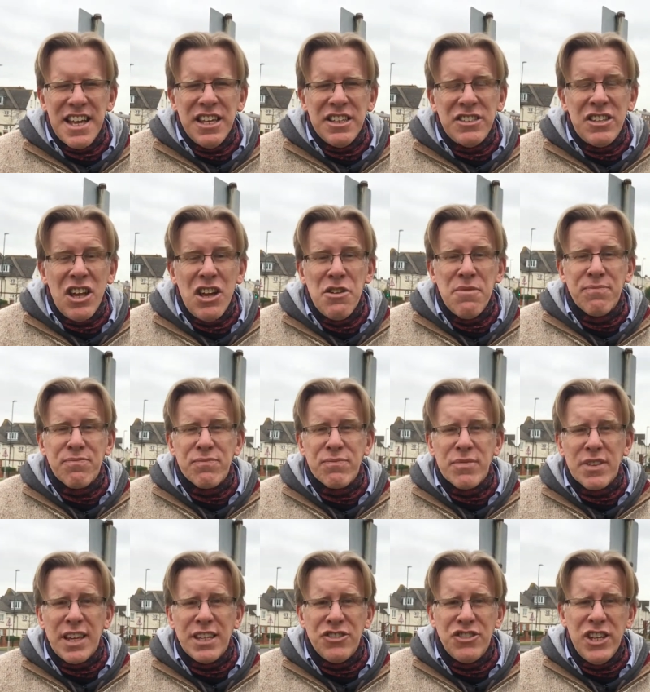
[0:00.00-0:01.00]
So
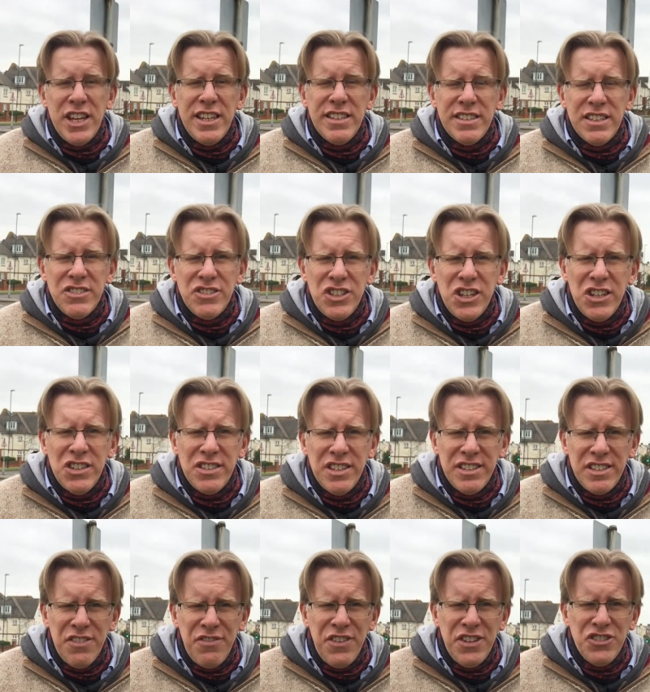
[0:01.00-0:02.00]
Jesus
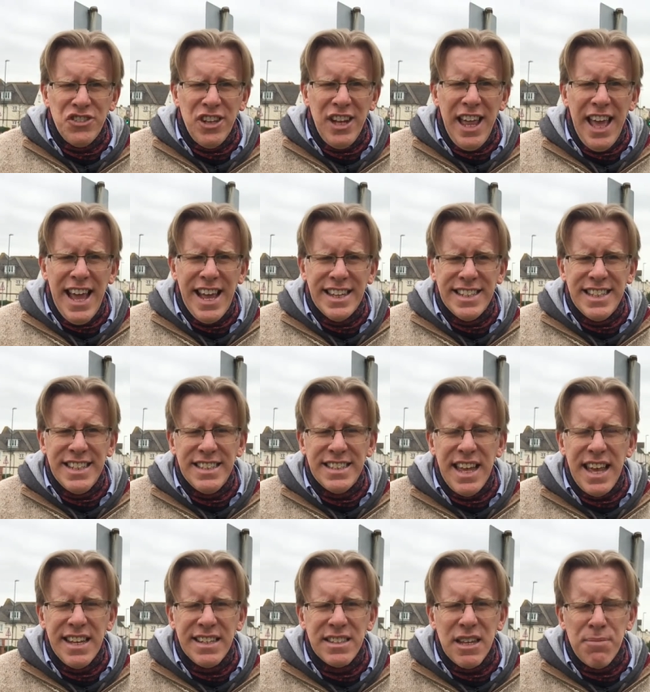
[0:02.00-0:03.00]
uses a visual aid. He
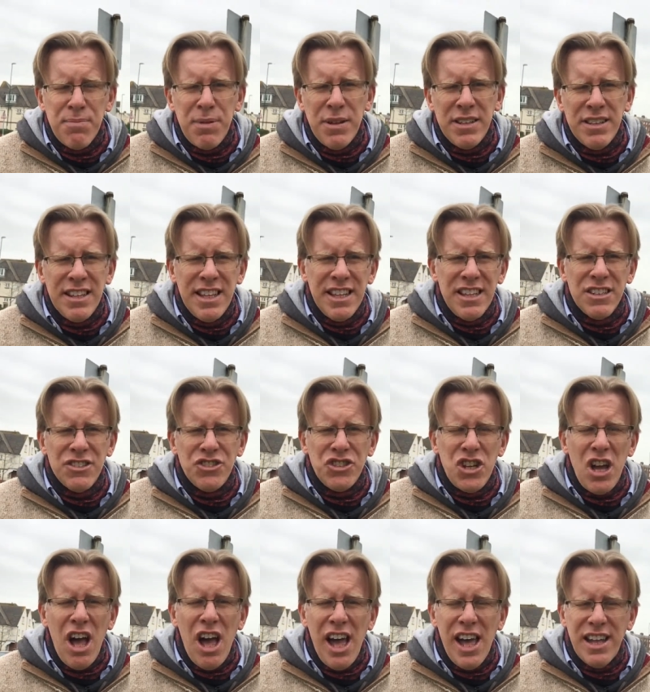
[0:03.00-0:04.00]
takes up a little
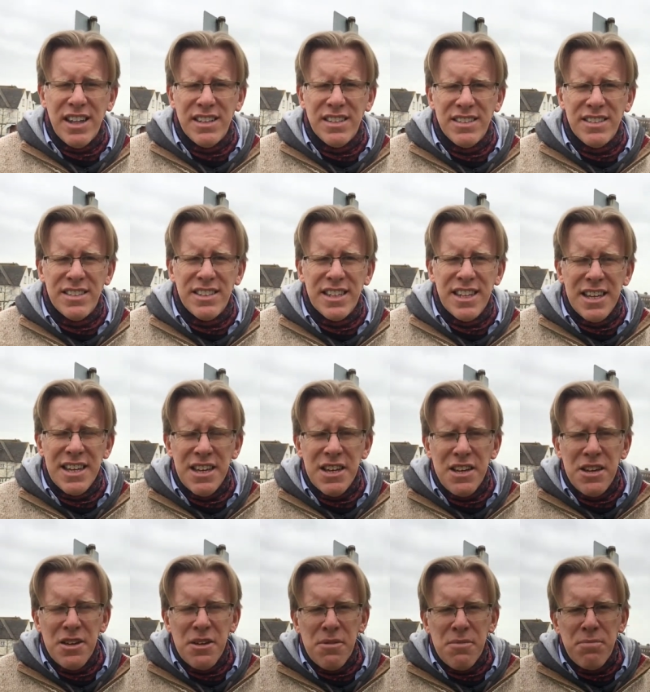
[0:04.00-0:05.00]
child,
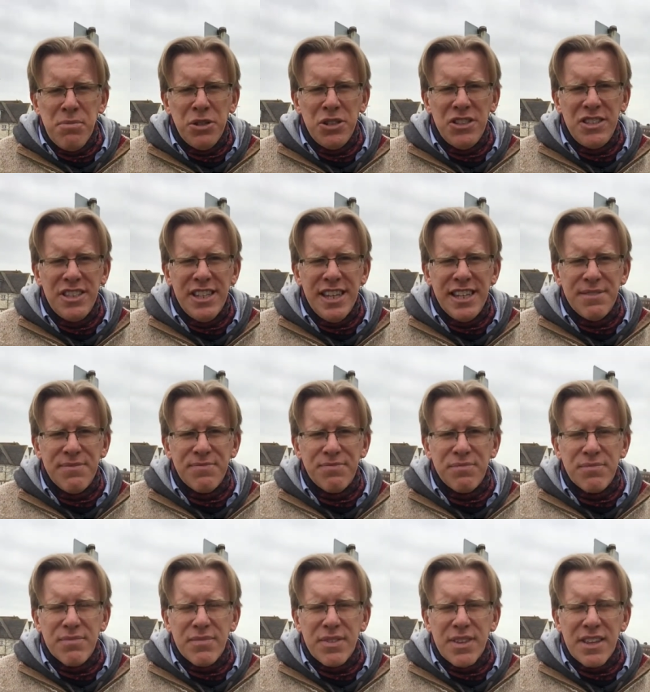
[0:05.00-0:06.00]
puts the
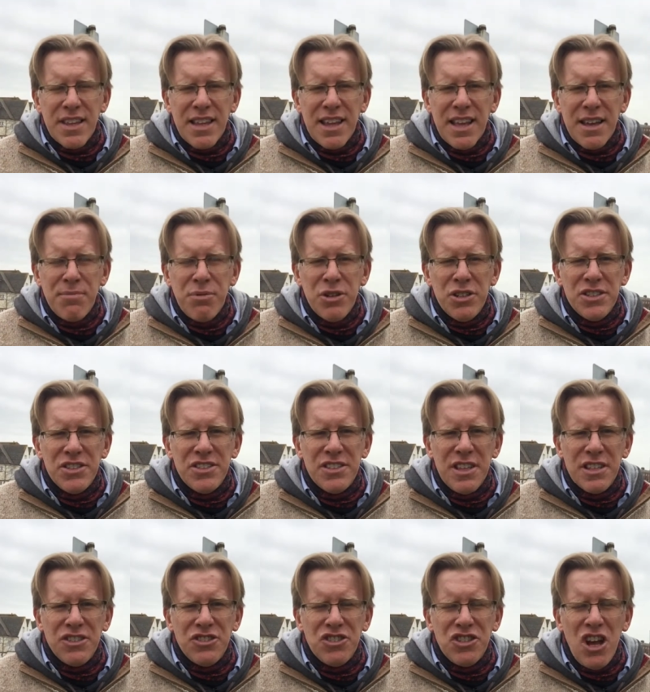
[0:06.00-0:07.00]

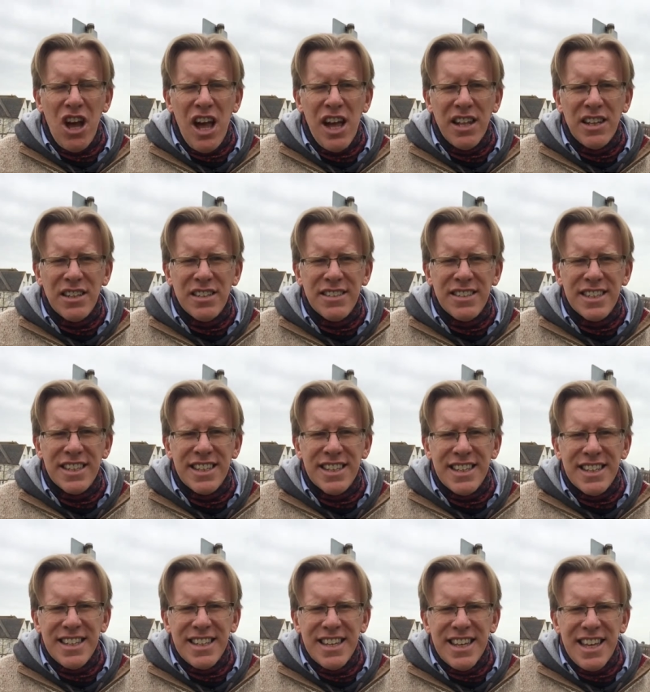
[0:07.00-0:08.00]
child
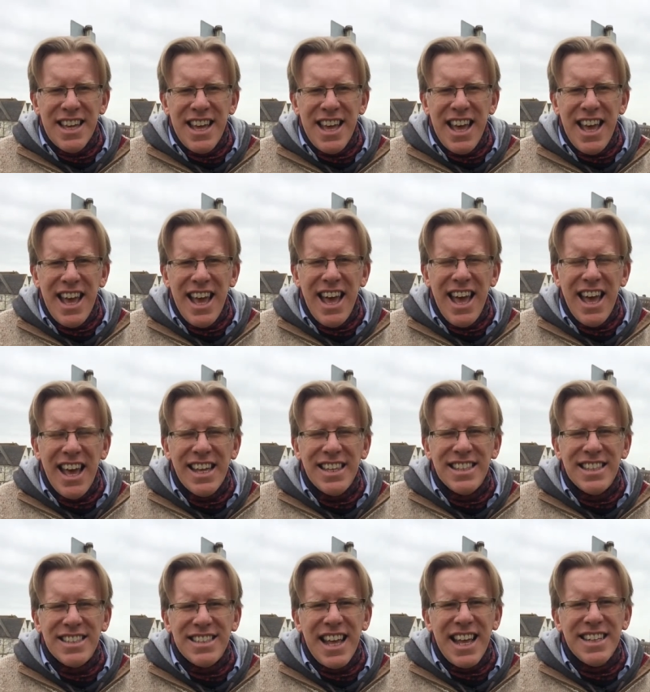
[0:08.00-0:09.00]
in
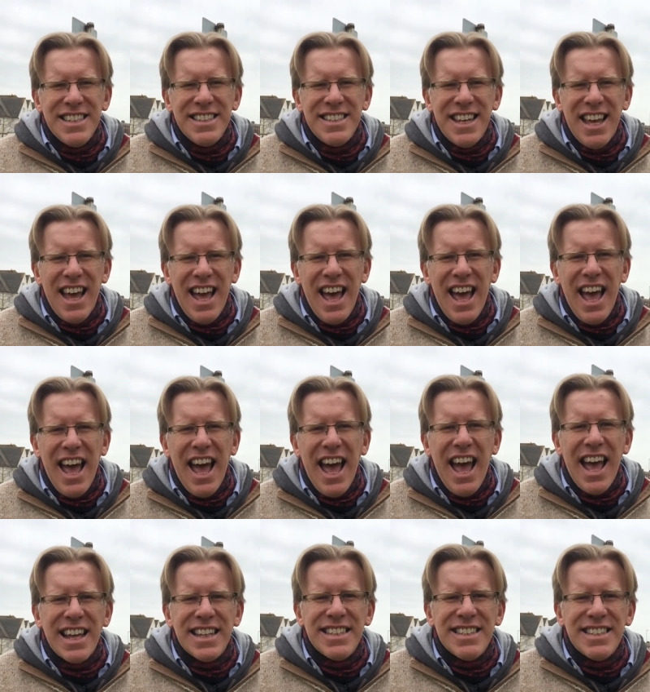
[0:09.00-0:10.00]
the center,
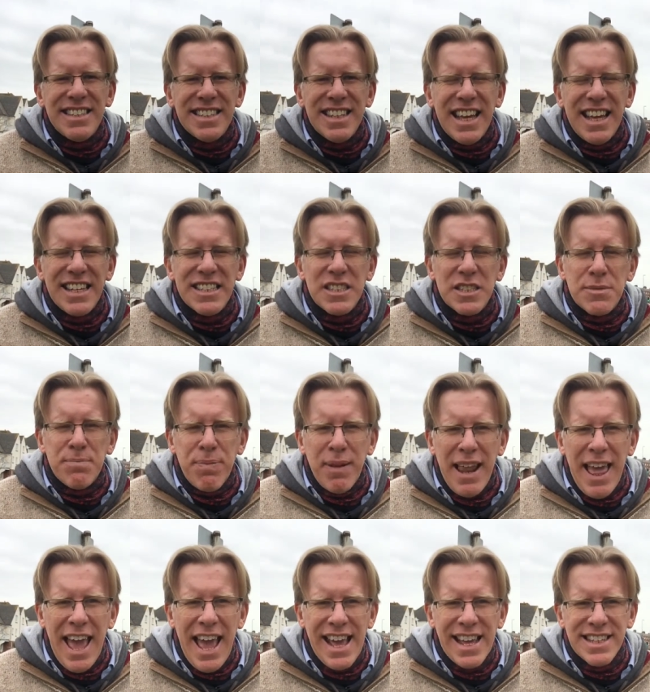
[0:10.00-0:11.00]
and
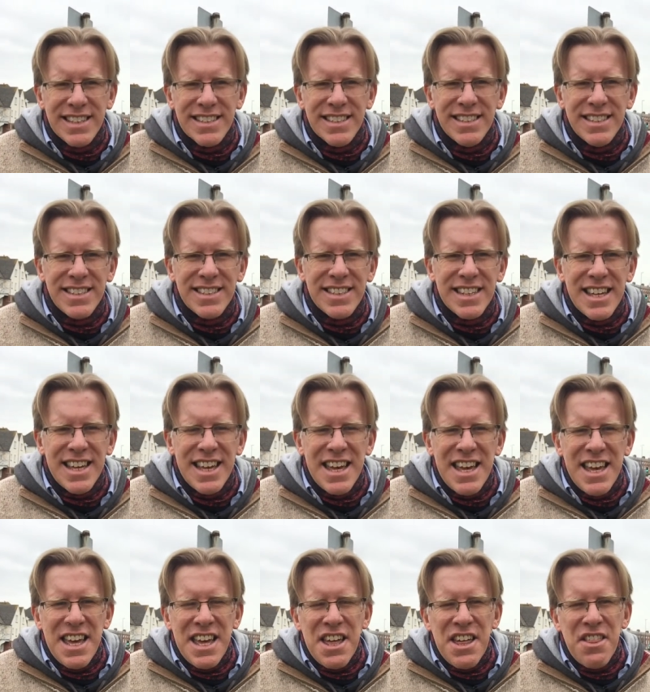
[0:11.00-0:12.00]
explains
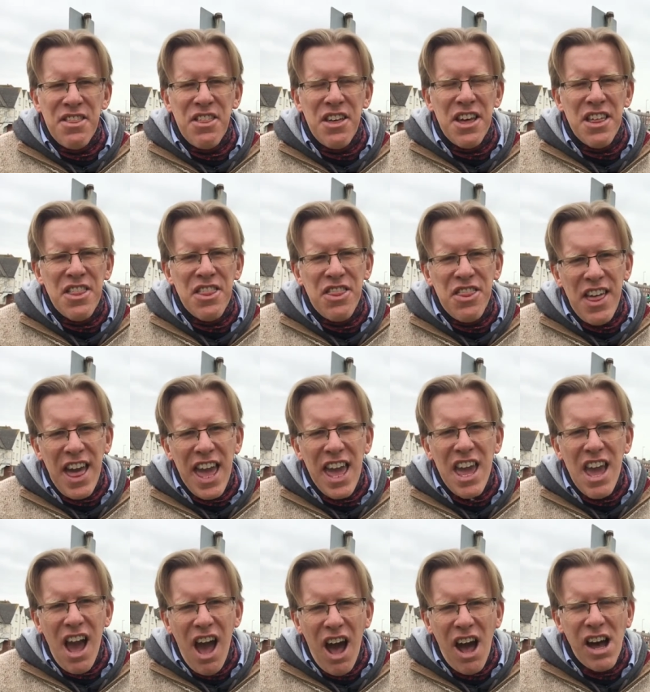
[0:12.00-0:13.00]
that
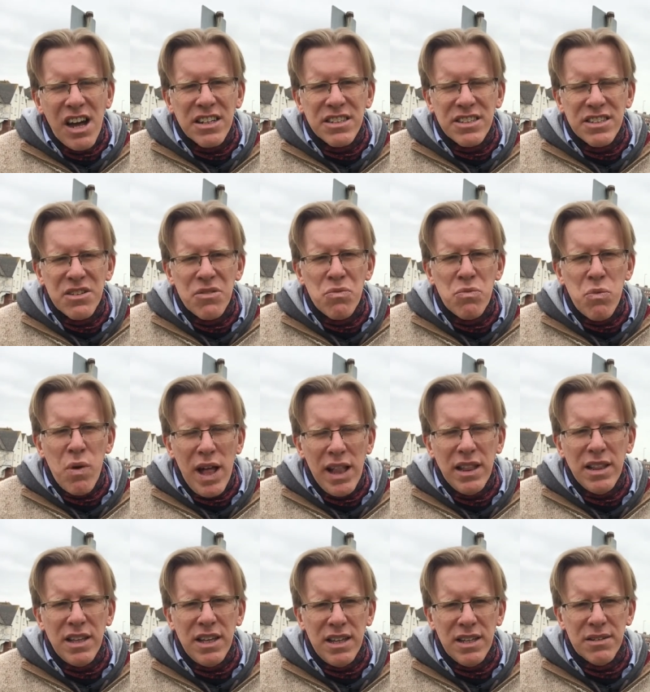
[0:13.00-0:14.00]
they are to
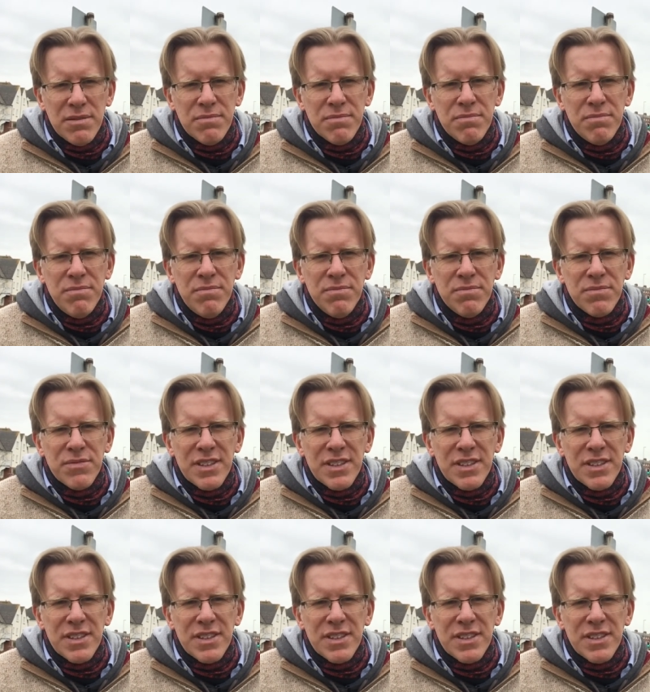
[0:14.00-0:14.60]
welcome